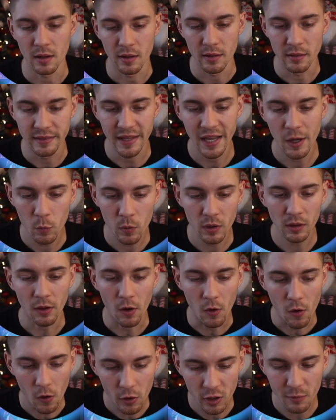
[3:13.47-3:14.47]
they
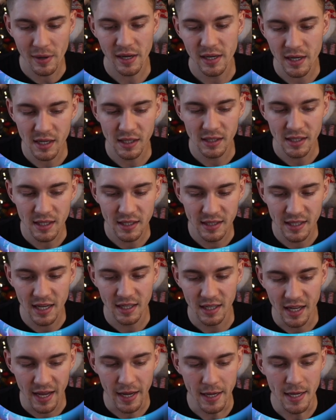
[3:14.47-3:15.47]
will automatically
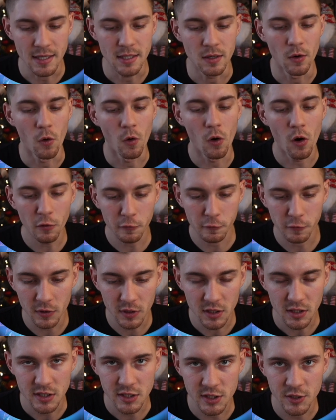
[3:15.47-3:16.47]
get a
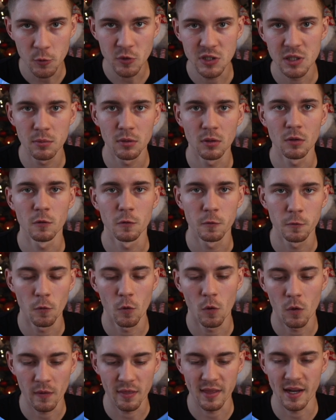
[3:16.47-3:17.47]
offer suitable
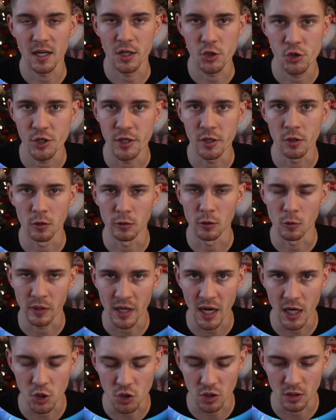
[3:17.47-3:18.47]
for their
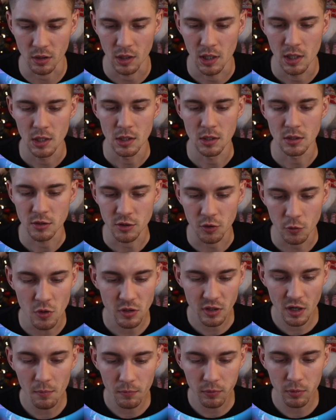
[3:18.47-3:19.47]
geolocation. So you
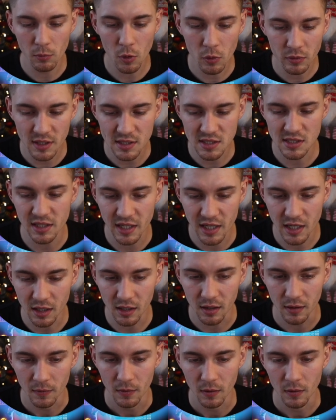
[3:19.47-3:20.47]
can promote this
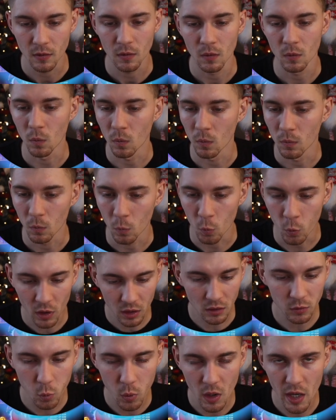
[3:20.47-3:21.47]
link
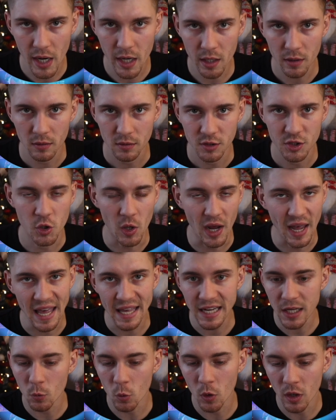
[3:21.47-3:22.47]
worldwide to
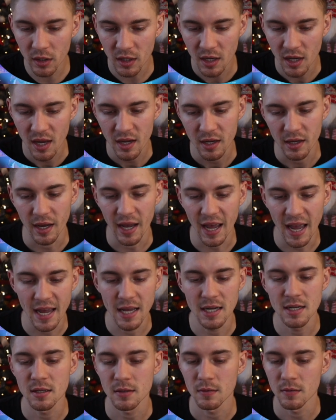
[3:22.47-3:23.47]
anyone
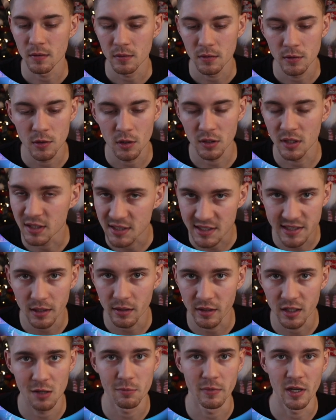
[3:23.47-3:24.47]
and you're still
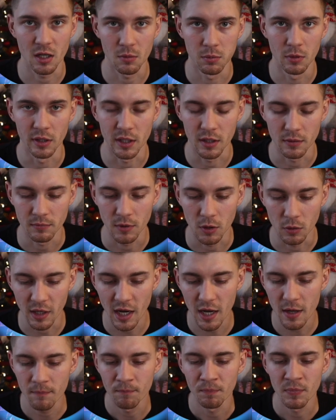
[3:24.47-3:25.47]
gonna make money,
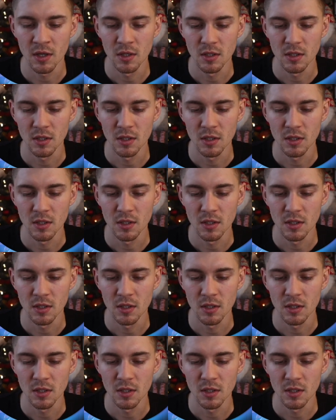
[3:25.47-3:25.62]
okay?